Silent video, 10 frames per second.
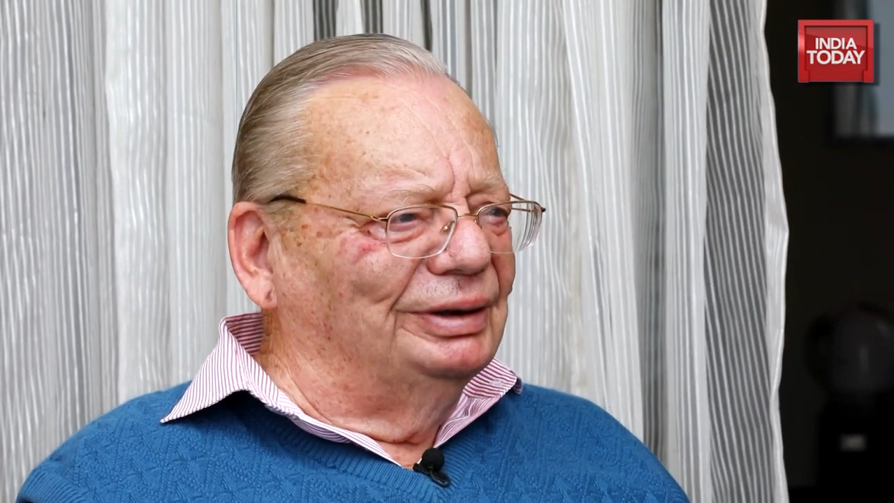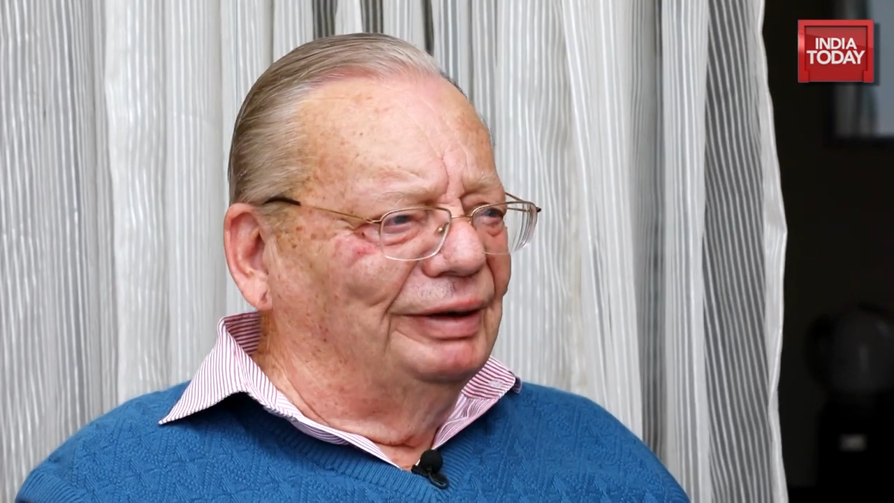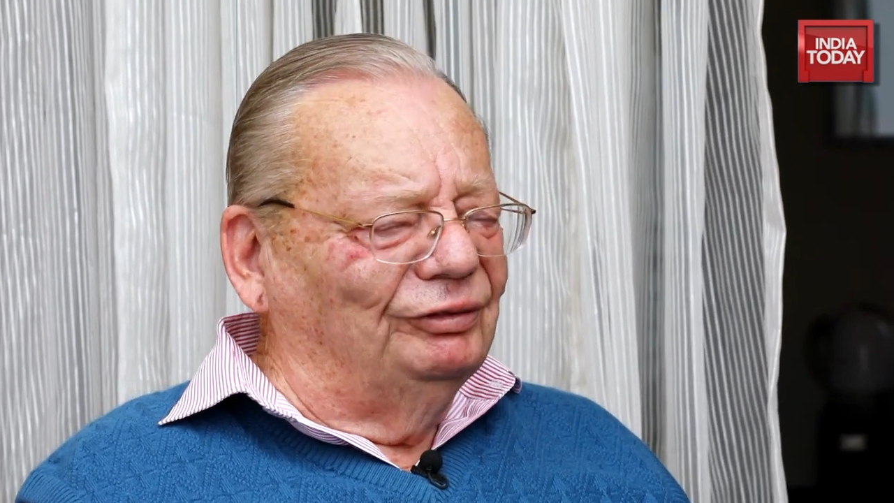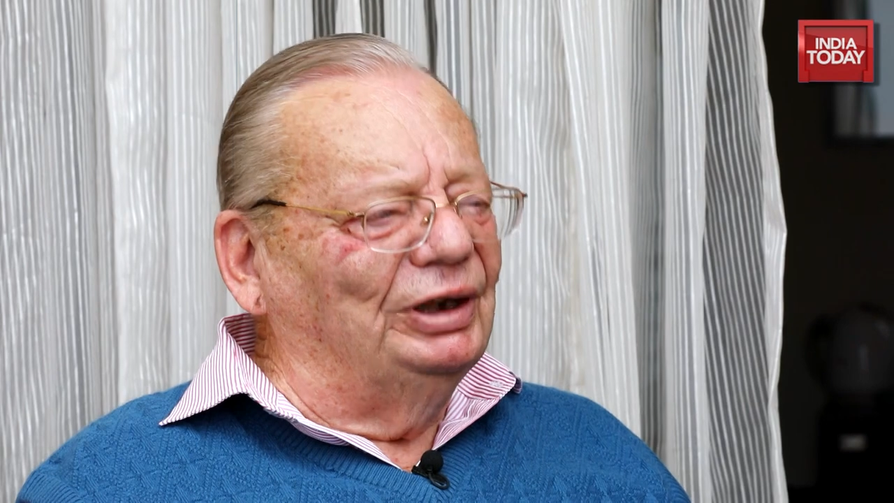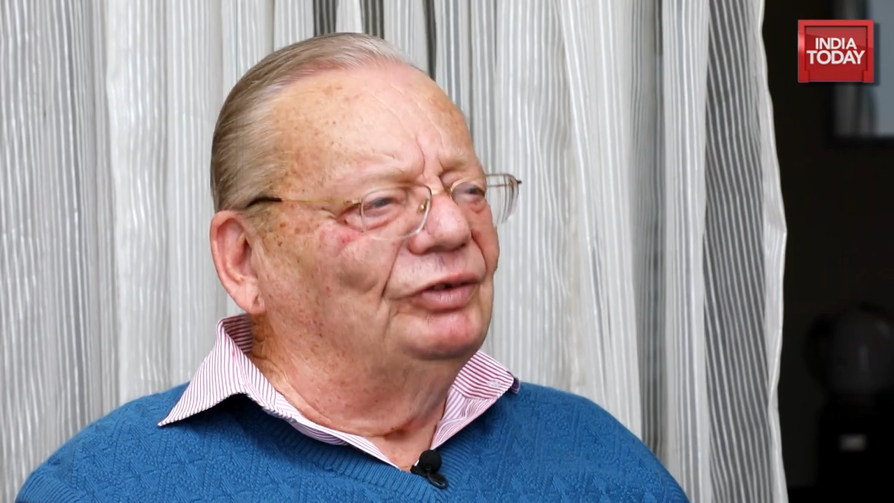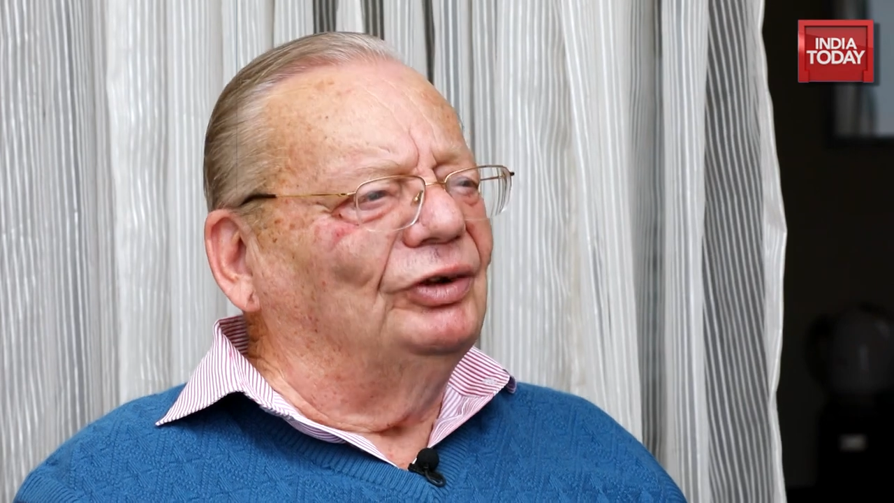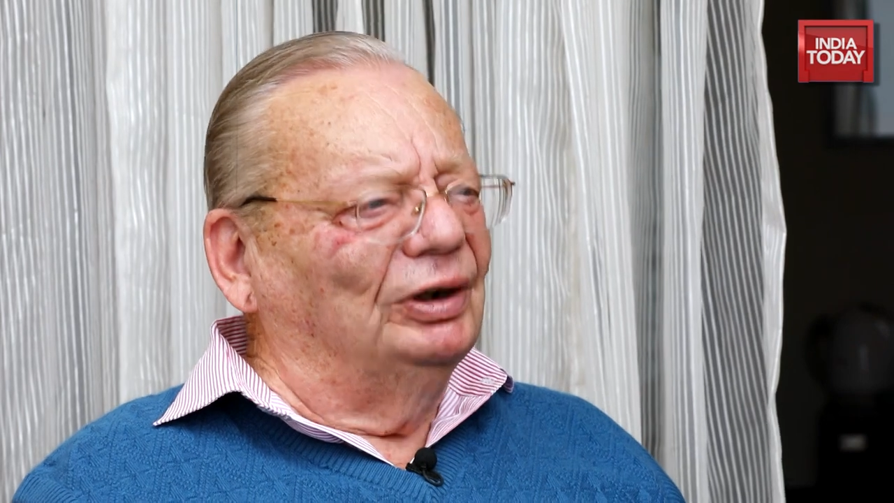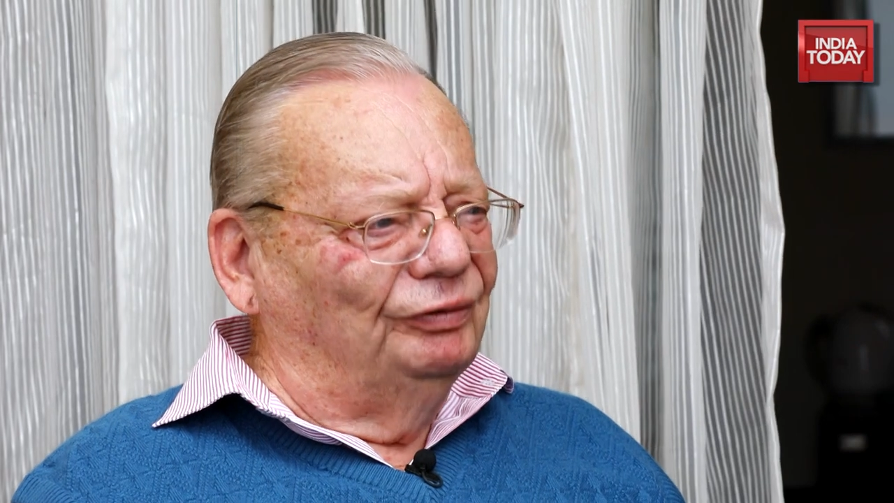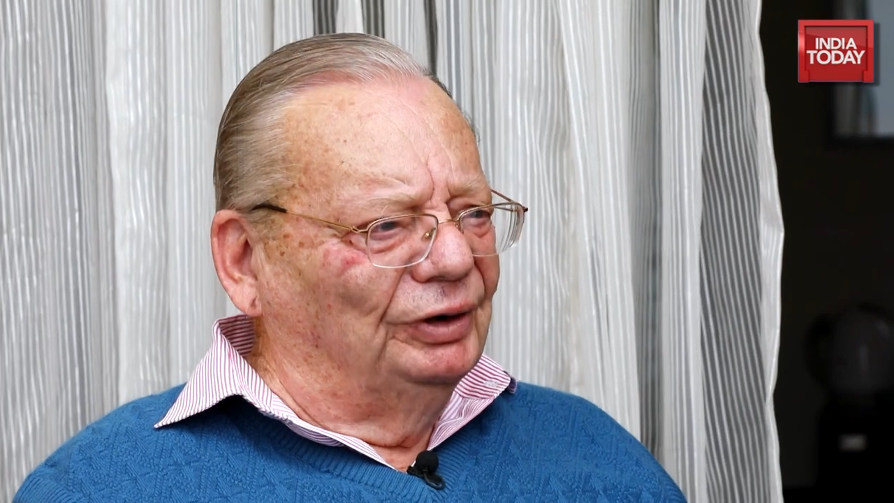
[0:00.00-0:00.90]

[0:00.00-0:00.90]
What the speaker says: it's not